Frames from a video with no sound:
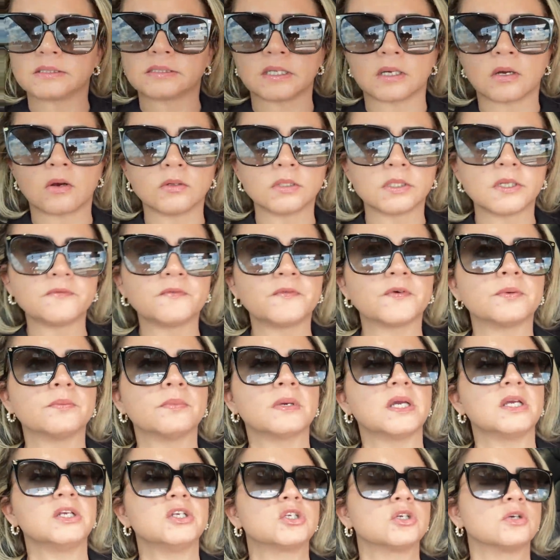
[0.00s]
sent all the
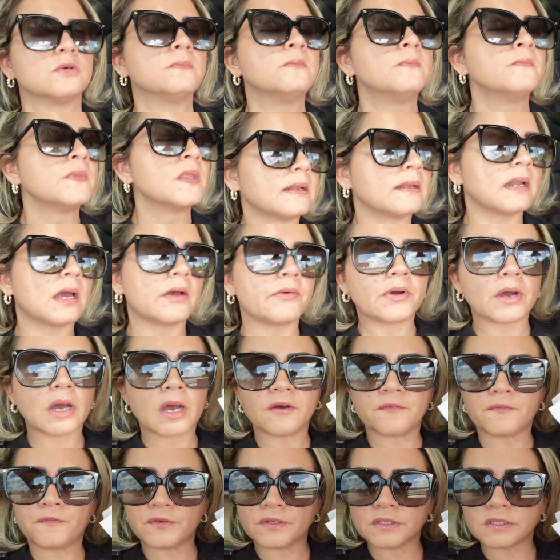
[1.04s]
information. And now I
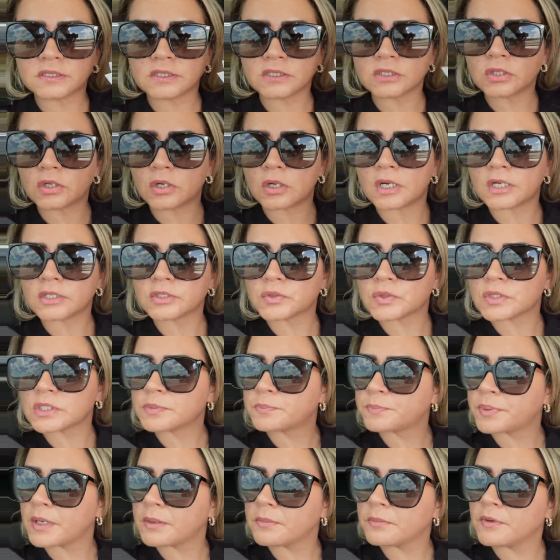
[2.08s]
have $50 to
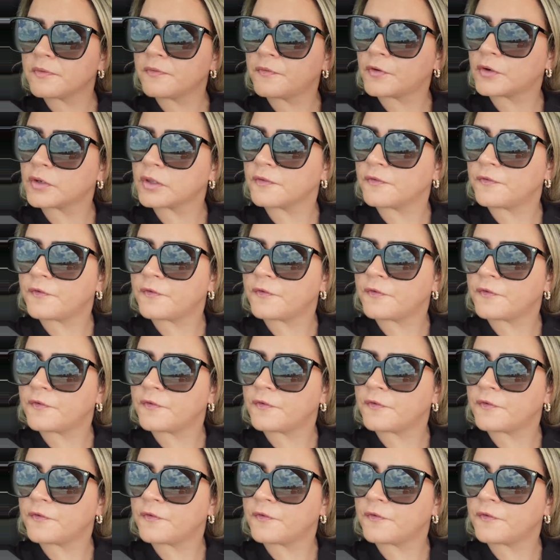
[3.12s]
spend before the